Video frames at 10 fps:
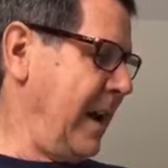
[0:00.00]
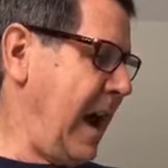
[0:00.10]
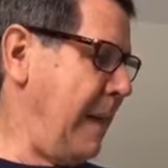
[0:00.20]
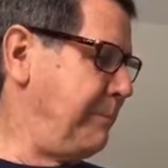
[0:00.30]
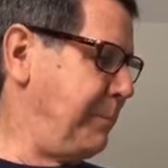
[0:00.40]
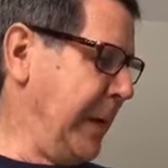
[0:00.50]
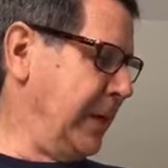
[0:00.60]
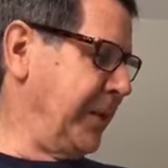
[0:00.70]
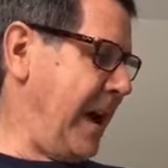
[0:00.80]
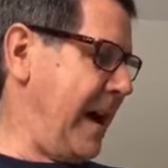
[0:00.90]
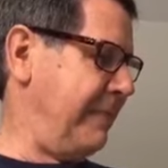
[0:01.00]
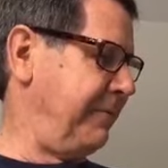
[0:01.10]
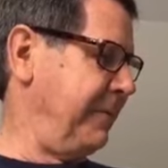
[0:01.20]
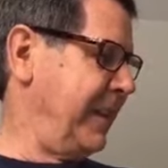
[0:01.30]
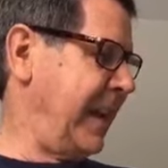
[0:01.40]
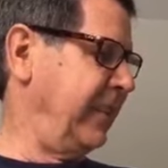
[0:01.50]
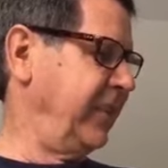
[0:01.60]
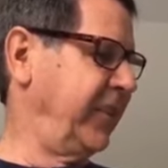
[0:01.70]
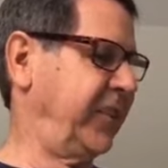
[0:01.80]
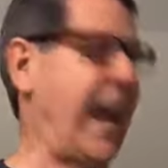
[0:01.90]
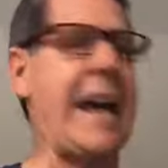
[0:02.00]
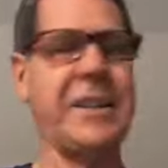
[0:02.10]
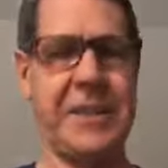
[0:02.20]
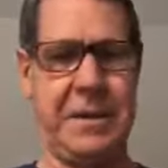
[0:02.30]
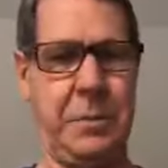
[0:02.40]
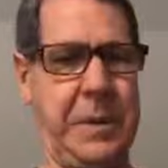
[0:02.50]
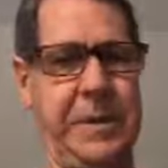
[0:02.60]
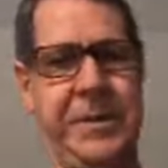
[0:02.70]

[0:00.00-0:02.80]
A build-off, and Santa will